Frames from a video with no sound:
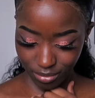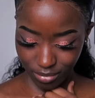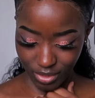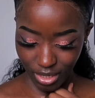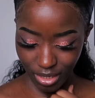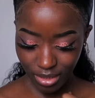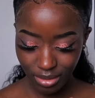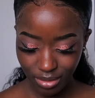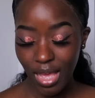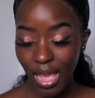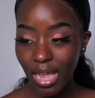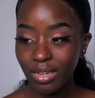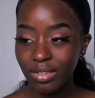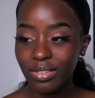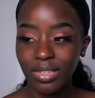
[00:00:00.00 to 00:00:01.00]
Okay,
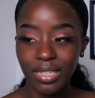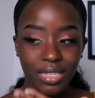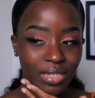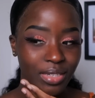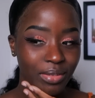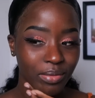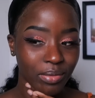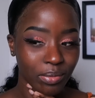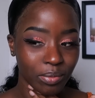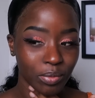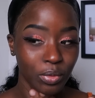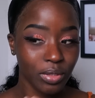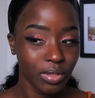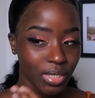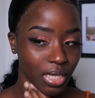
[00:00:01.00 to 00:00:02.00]
actually,
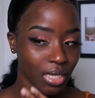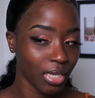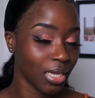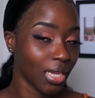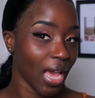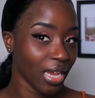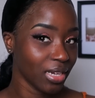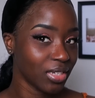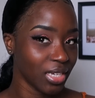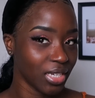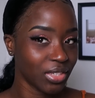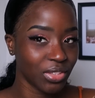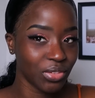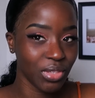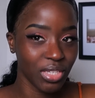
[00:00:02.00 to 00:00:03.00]
we'll see. It actually
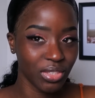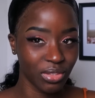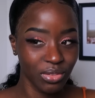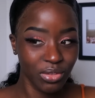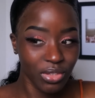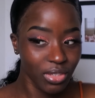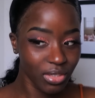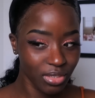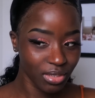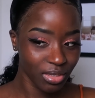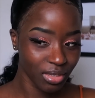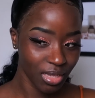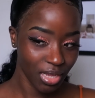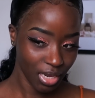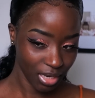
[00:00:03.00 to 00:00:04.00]
it's good.
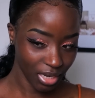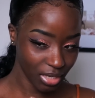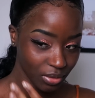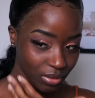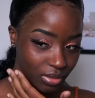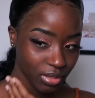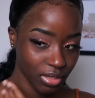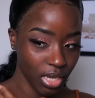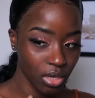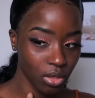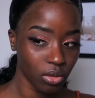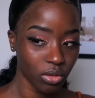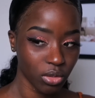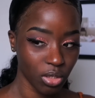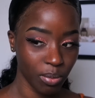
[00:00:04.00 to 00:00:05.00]
Like, your skin
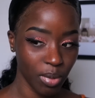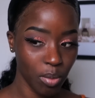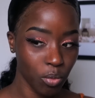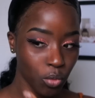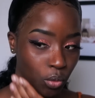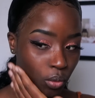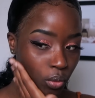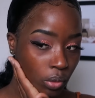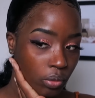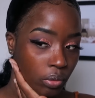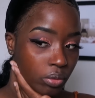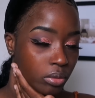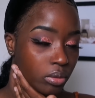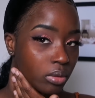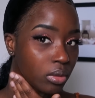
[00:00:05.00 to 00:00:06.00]
looks a bit more
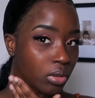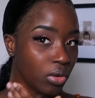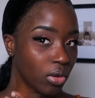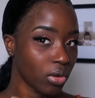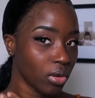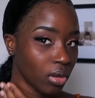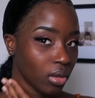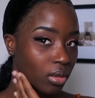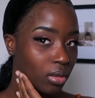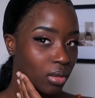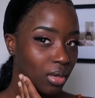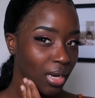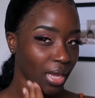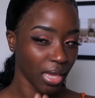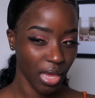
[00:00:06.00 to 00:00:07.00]

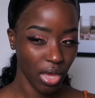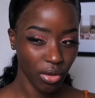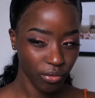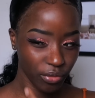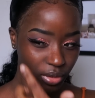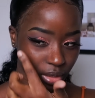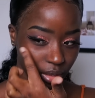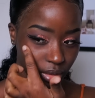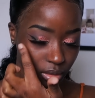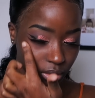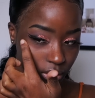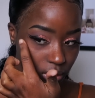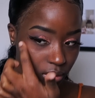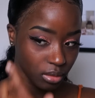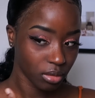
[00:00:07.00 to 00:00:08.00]
like healthier,
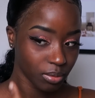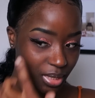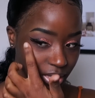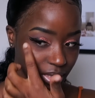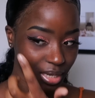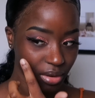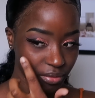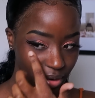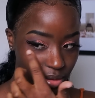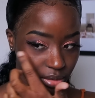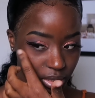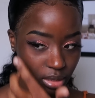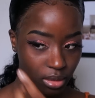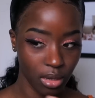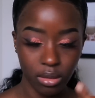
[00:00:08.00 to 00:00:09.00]
especially like
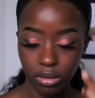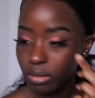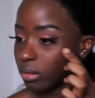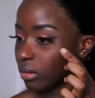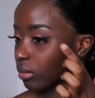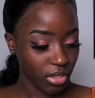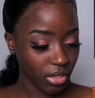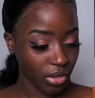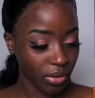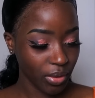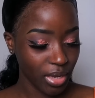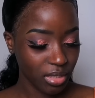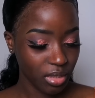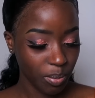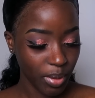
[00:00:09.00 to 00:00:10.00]
around here. Total,
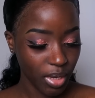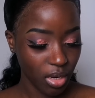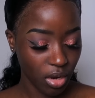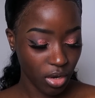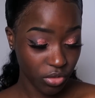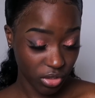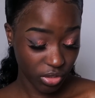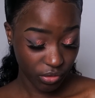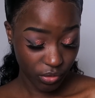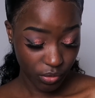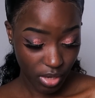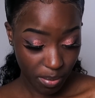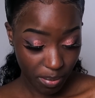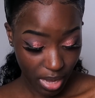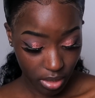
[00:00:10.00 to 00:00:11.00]
I spent
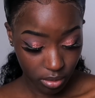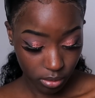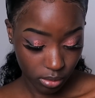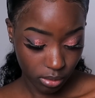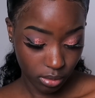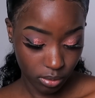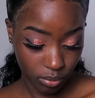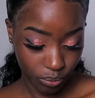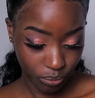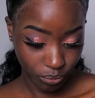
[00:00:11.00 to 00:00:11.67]
£115.